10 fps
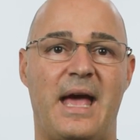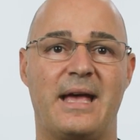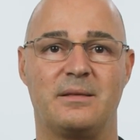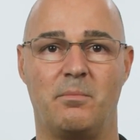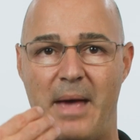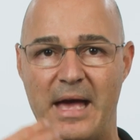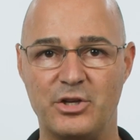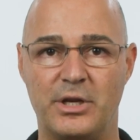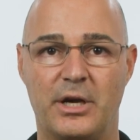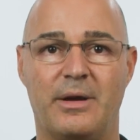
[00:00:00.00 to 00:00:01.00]
as
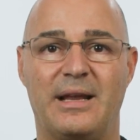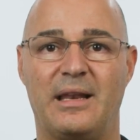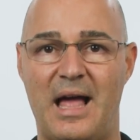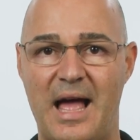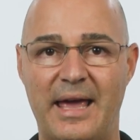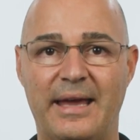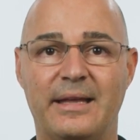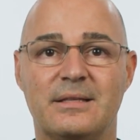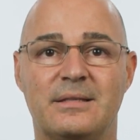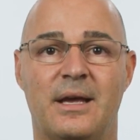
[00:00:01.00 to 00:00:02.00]
imaginary
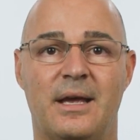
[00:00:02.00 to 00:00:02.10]
lines